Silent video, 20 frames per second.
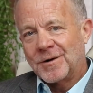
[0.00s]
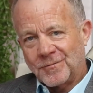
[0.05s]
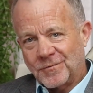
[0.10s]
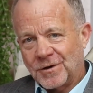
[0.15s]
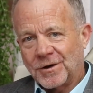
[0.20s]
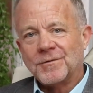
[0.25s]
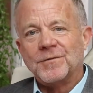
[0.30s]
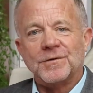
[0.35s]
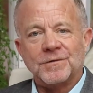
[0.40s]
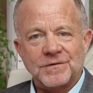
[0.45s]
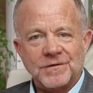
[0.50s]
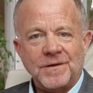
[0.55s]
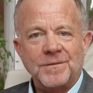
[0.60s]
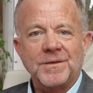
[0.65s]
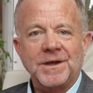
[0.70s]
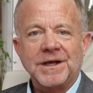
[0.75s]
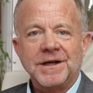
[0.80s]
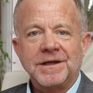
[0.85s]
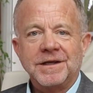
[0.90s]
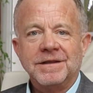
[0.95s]
to work with
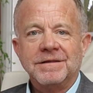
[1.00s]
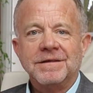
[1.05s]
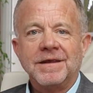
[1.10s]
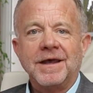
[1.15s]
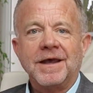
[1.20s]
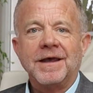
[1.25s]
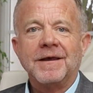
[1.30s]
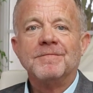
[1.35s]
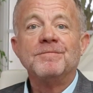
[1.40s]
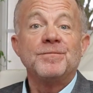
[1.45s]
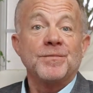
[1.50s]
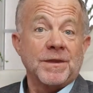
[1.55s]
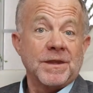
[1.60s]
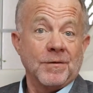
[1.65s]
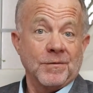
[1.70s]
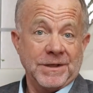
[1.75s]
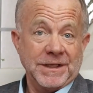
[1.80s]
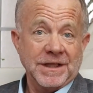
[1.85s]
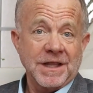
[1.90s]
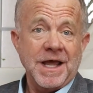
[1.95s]
somebody that
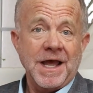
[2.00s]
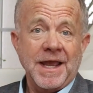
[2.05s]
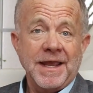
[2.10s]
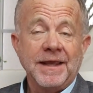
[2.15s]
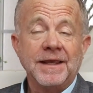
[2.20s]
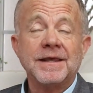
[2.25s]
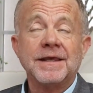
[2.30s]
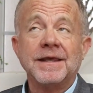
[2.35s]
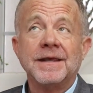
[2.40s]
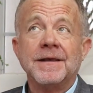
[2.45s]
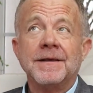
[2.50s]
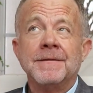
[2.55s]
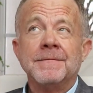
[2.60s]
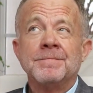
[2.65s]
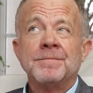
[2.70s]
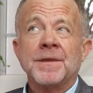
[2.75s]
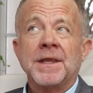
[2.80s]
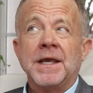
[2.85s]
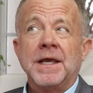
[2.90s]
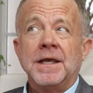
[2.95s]
we like,
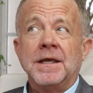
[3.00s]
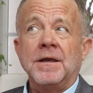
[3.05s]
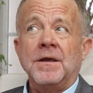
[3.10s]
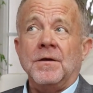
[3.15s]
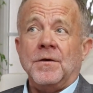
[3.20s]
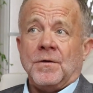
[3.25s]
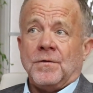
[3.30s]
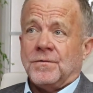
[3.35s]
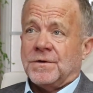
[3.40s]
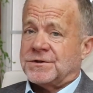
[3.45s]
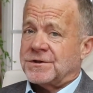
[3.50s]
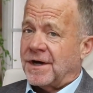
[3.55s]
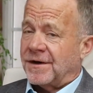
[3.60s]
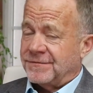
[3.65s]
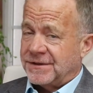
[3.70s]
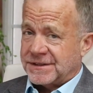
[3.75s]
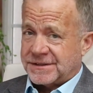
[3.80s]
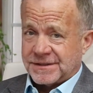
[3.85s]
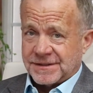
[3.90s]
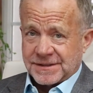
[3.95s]
which
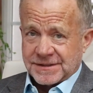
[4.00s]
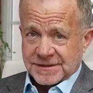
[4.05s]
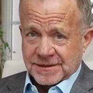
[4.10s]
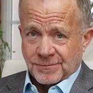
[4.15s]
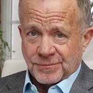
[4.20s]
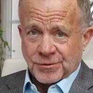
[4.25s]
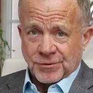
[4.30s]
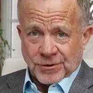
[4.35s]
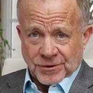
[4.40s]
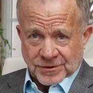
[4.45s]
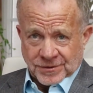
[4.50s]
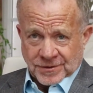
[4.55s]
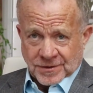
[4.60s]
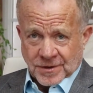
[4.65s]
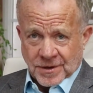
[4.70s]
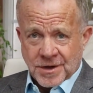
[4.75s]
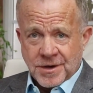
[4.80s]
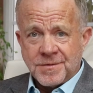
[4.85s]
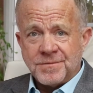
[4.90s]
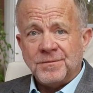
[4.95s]
obviously is
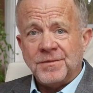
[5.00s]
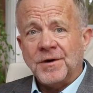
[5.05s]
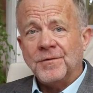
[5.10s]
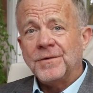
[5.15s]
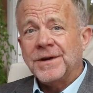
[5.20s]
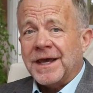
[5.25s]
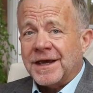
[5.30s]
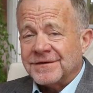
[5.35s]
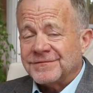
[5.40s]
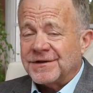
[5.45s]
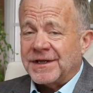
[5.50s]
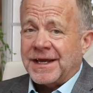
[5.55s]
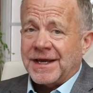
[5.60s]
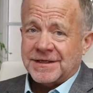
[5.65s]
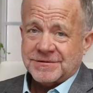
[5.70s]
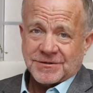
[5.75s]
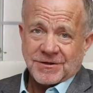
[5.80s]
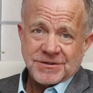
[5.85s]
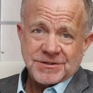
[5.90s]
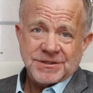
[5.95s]
important. But we have to
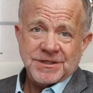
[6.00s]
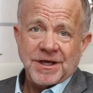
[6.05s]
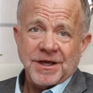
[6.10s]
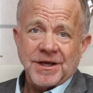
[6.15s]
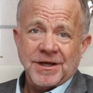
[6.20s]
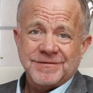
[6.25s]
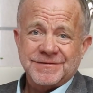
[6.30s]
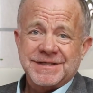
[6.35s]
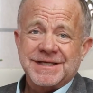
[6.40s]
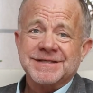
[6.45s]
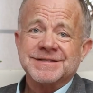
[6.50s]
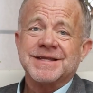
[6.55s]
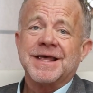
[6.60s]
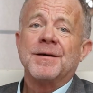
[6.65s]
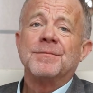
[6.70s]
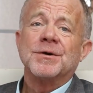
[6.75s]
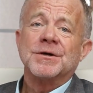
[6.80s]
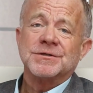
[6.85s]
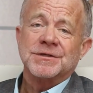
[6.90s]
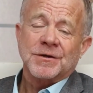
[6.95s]
ask ourselves, is
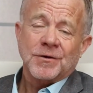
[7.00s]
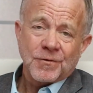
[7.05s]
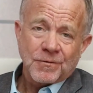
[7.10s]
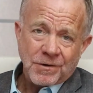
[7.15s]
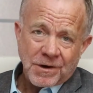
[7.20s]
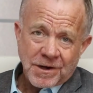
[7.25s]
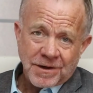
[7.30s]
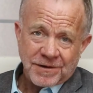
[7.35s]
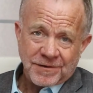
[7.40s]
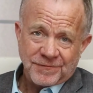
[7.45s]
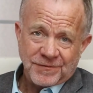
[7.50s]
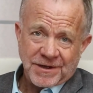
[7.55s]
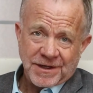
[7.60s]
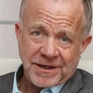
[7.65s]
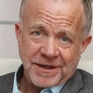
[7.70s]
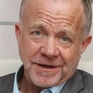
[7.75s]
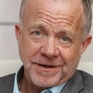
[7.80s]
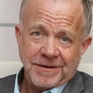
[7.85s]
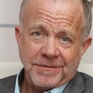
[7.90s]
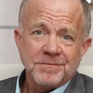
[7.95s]
that person
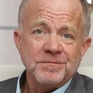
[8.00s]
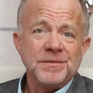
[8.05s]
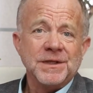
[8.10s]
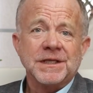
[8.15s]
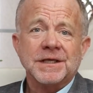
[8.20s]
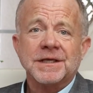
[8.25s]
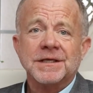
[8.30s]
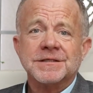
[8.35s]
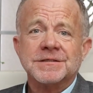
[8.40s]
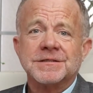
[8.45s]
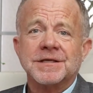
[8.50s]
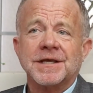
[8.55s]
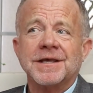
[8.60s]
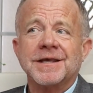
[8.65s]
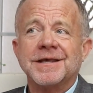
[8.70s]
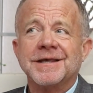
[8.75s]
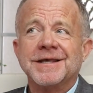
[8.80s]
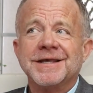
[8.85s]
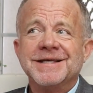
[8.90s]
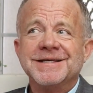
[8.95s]
qualified? Because
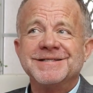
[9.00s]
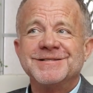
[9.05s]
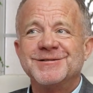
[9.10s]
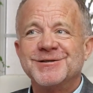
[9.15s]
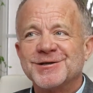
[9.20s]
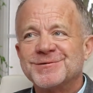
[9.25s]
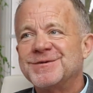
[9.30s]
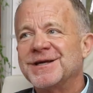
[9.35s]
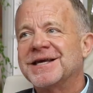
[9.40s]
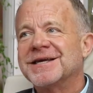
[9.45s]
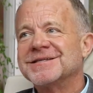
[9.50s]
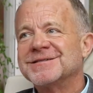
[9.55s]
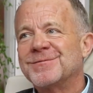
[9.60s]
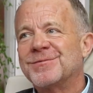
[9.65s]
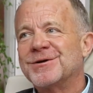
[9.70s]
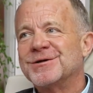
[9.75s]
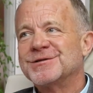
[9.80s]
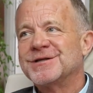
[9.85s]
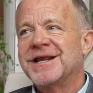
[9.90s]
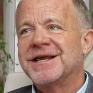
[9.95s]
just because a
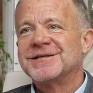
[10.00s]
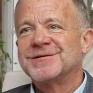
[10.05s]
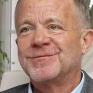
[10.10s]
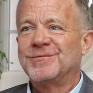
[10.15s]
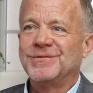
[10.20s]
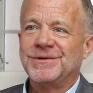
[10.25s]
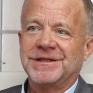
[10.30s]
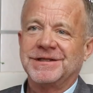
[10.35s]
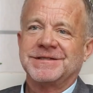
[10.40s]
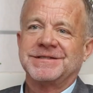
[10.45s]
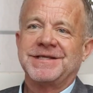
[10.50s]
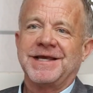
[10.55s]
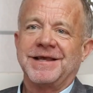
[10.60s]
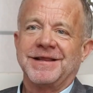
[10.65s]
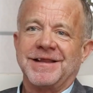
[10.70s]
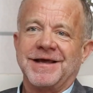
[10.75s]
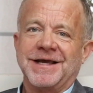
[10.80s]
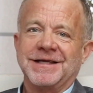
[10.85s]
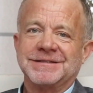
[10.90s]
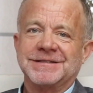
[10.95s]
person has a real estate
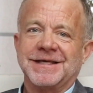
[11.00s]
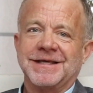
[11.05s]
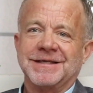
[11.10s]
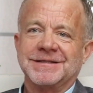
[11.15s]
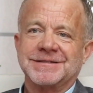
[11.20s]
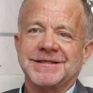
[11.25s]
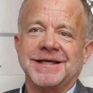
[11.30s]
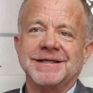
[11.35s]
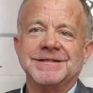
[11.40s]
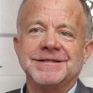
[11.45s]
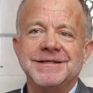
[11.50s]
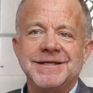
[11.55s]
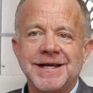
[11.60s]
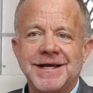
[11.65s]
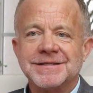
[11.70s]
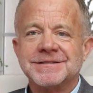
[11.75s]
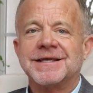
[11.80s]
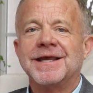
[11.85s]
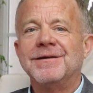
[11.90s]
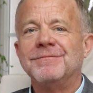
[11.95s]
license
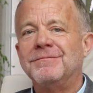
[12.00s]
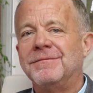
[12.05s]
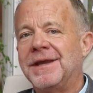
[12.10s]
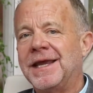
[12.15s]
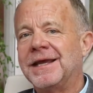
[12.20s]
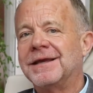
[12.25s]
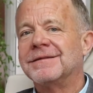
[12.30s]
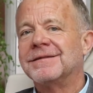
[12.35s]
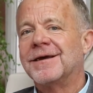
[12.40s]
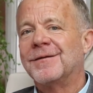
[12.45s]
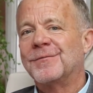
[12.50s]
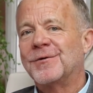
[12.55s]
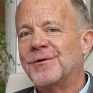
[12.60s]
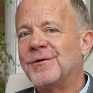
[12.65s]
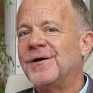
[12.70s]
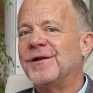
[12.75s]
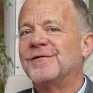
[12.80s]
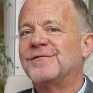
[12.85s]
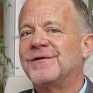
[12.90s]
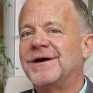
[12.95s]
doesn't make them
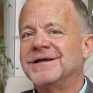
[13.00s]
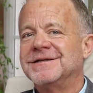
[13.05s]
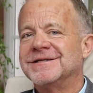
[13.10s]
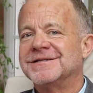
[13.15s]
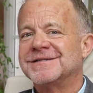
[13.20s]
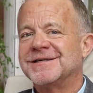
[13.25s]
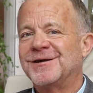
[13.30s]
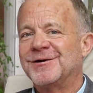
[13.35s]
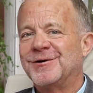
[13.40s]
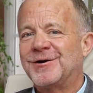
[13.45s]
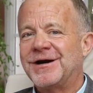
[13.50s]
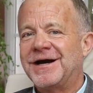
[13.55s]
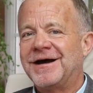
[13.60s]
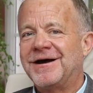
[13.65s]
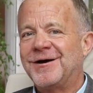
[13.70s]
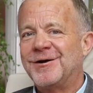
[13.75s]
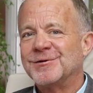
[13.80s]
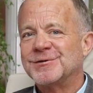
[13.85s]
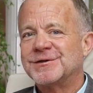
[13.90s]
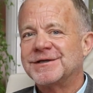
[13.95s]
qualified to sell your
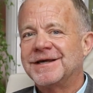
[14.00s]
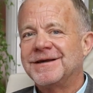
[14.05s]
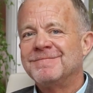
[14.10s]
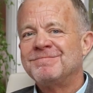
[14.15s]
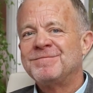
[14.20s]
house.